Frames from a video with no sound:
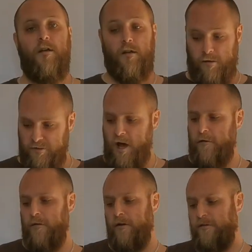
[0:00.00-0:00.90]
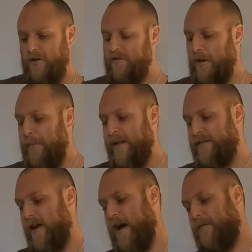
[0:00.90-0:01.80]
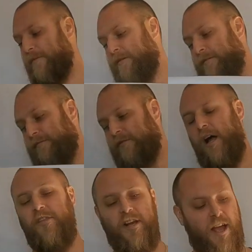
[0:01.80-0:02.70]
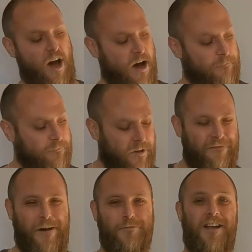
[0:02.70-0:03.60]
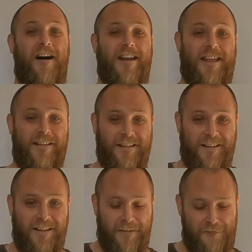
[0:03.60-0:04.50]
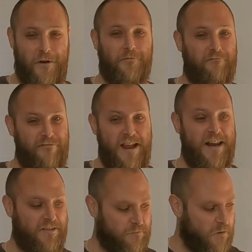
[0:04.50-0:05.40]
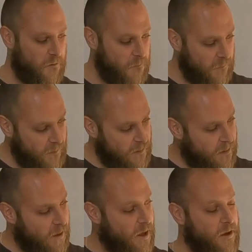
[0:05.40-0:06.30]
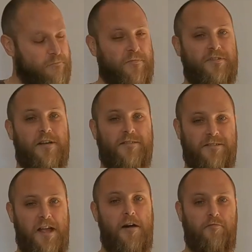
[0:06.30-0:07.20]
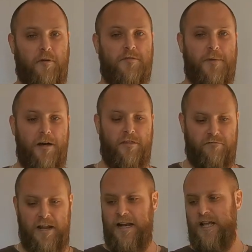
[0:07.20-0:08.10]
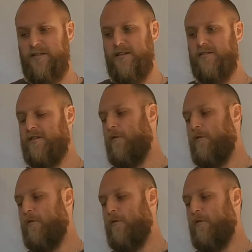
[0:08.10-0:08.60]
So as soon as I picked it up under the arm, it felt tiny. It felt really small. So as I say, I've dropped about 3 litres.